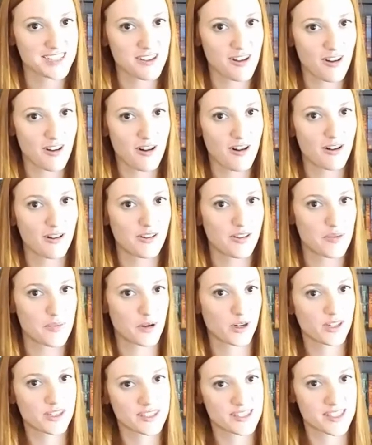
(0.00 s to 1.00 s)
all the
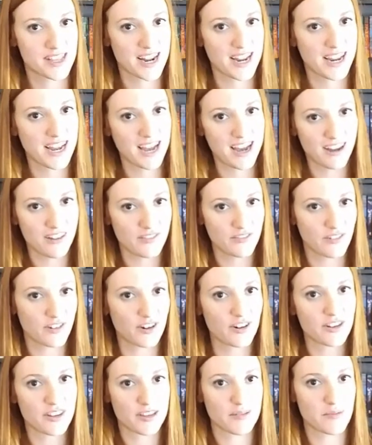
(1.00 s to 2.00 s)
books that I have
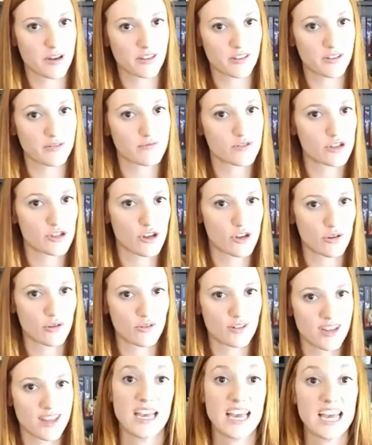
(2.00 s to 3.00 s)
for the month of
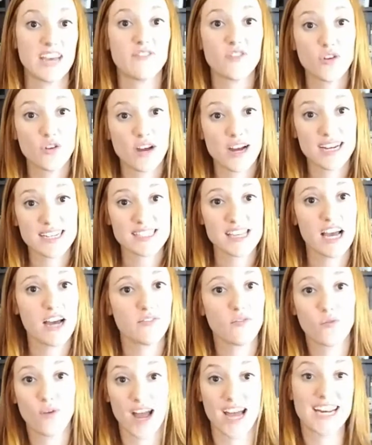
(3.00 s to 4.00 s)
June. If you guys
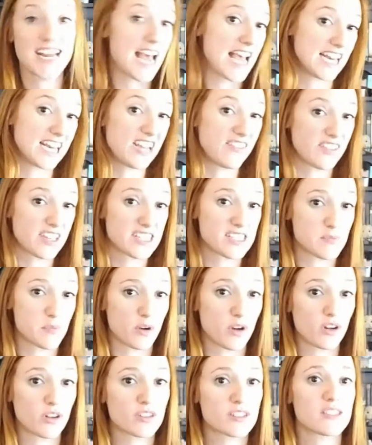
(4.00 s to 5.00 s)
have read any of these
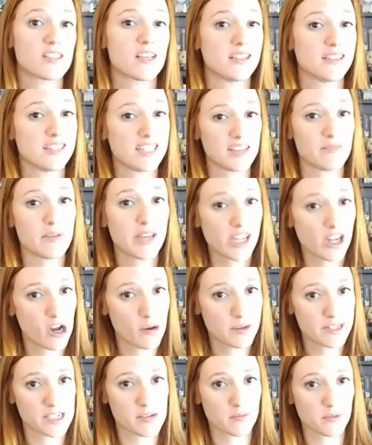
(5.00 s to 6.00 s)
books, leave me a
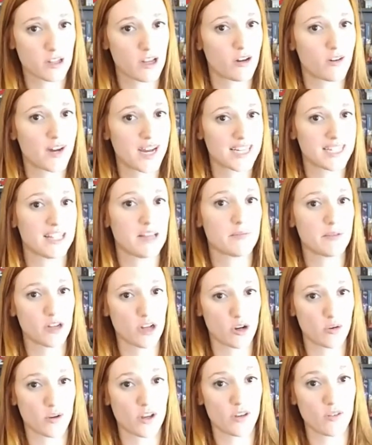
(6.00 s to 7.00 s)
comment down below and let me
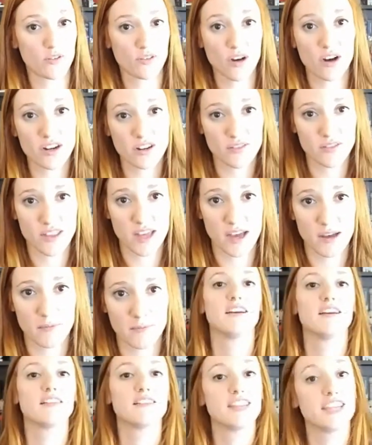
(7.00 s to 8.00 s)
know what you thought of
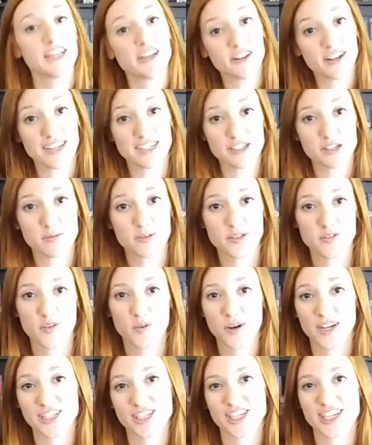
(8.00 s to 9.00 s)
them. Thank you guys so much for
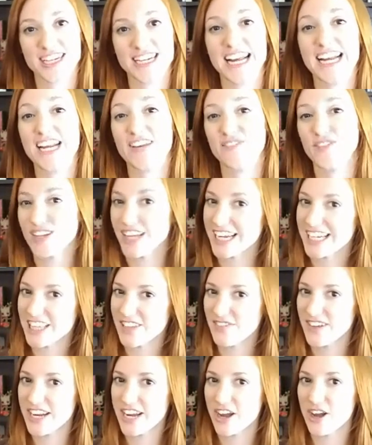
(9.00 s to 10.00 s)
watching, and if you liked the
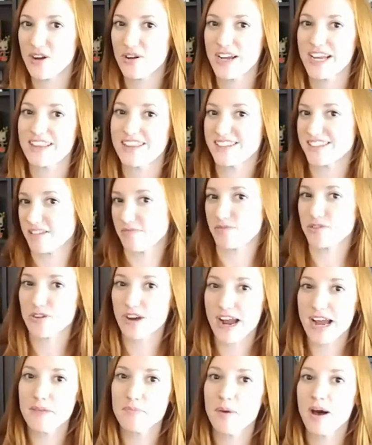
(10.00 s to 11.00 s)
video, hit the
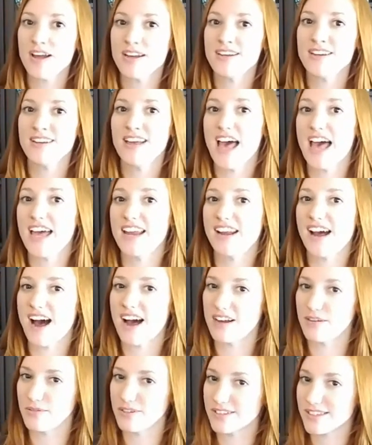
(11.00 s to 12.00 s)
subscribe button, and
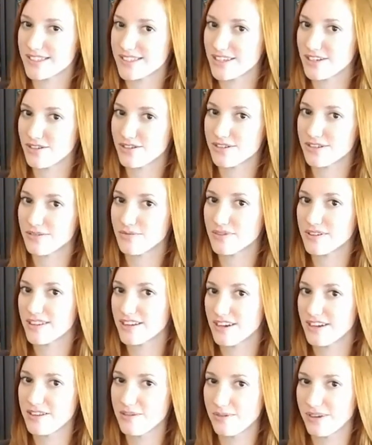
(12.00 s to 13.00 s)
I will see you soon with
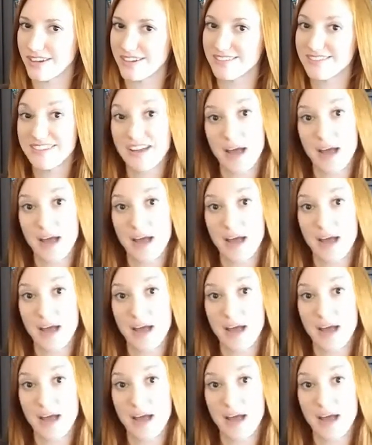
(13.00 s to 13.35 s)
another one.